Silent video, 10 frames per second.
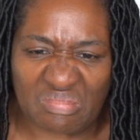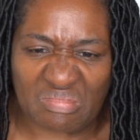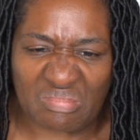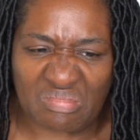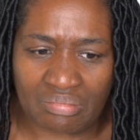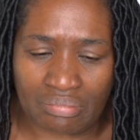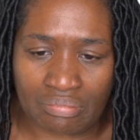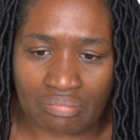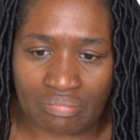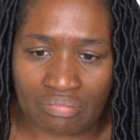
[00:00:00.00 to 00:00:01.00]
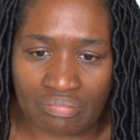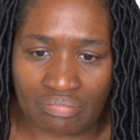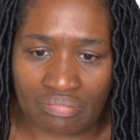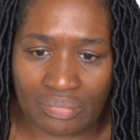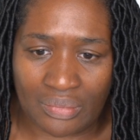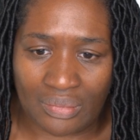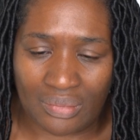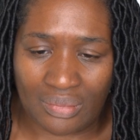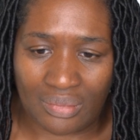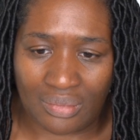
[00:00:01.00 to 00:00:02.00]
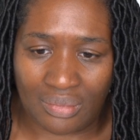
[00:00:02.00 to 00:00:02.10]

This sucker's gonna bother me a little bit.